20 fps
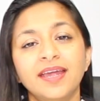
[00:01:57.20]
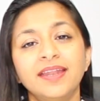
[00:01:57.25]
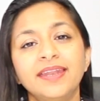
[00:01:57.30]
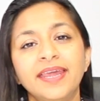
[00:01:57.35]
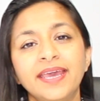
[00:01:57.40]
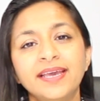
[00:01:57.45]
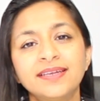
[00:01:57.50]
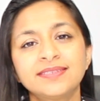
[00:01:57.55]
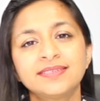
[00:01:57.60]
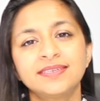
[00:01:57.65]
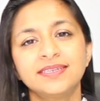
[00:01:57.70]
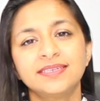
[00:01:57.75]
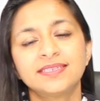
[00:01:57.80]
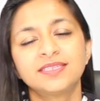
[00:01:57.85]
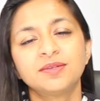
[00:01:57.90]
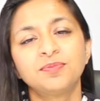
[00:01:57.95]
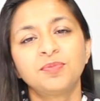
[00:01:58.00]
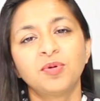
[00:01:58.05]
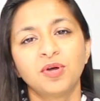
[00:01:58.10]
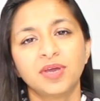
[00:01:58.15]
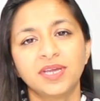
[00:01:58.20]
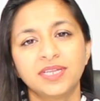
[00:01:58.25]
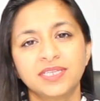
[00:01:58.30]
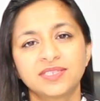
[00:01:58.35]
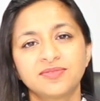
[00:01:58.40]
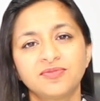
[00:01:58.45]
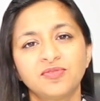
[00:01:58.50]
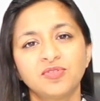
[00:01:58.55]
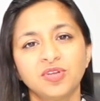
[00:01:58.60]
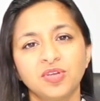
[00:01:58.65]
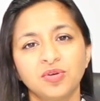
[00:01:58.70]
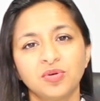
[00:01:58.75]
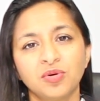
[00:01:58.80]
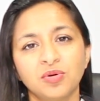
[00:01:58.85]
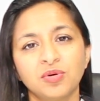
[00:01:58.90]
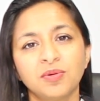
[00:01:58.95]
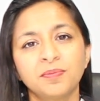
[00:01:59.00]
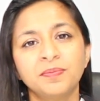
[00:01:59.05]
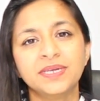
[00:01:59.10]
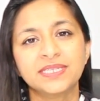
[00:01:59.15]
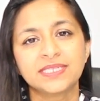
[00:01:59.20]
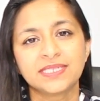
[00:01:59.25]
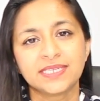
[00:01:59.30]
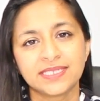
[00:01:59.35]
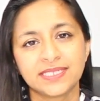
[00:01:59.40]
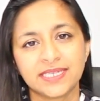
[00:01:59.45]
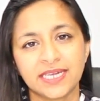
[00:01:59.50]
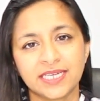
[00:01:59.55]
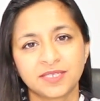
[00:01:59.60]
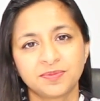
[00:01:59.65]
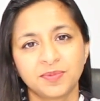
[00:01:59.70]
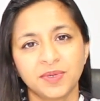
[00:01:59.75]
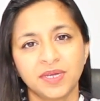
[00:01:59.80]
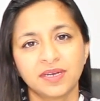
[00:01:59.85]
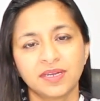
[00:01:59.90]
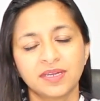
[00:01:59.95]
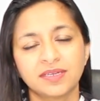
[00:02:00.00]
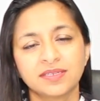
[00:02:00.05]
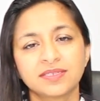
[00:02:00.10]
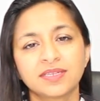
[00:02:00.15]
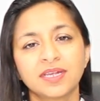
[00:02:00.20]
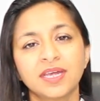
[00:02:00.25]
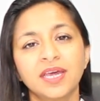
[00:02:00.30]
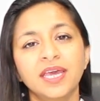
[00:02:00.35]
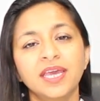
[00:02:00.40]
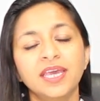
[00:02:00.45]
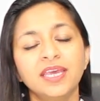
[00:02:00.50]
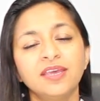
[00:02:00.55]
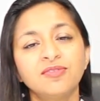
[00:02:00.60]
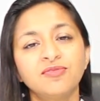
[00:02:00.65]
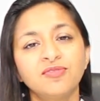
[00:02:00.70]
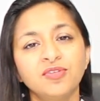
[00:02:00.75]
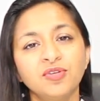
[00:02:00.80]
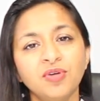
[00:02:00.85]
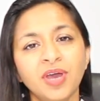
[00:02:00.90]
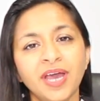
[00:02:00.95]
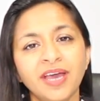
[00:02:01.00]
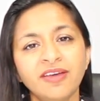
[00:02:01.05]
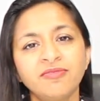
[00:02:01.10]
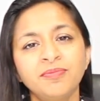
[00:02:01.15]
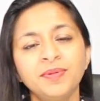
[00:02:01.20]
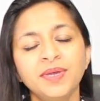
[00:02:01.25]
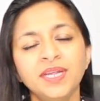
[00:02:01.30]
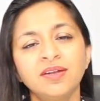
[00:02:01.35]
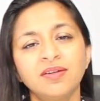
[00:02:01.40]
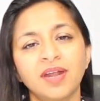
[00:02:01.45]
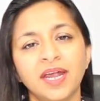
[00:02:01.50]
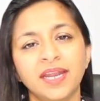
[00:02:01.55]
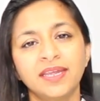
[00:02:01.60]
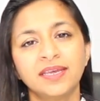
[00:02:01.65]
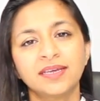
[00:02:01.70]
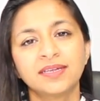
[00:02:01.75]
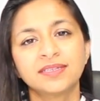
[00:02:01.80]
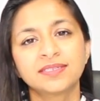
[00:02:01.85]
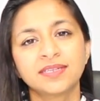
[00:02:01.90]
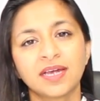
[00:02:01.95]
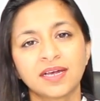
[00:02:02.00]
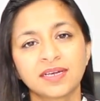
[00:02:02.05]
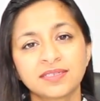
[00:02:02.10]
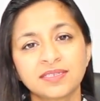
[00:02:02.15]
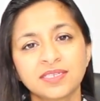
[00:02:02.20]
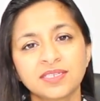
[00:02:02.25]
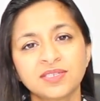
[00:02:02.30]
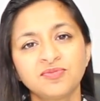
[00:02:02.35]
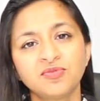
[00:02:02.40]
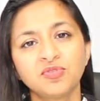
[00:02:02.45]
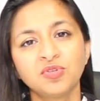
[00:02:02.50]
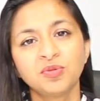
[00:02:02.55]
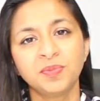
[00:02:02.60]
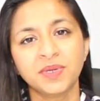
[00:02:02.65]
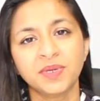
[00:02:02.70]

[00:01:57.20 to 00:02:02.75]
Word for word: Next is the points for your business experience. If you have been running a successful